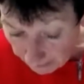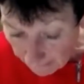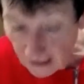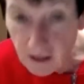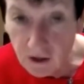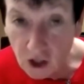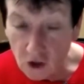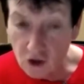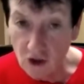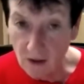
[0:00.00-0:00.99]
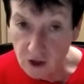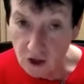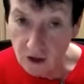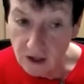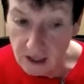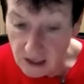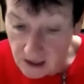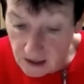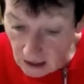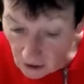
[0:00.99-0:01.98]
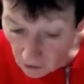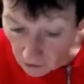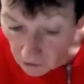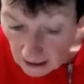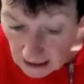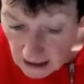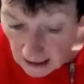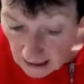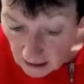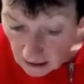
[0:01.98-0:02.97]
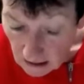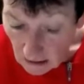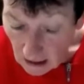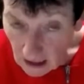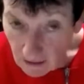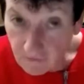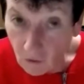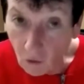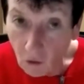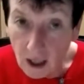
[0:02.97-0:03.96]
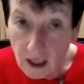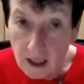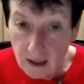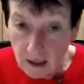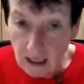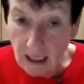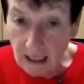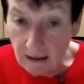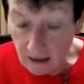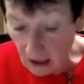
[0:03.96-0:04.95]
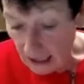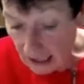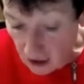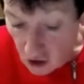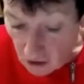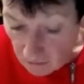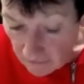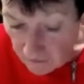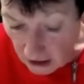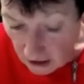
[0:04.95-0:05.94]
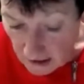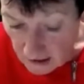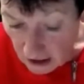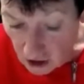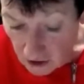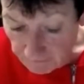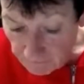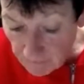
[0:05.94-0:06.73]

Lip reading: And there are huge opportunities in North Queensland for a kind of energy and revitalisation.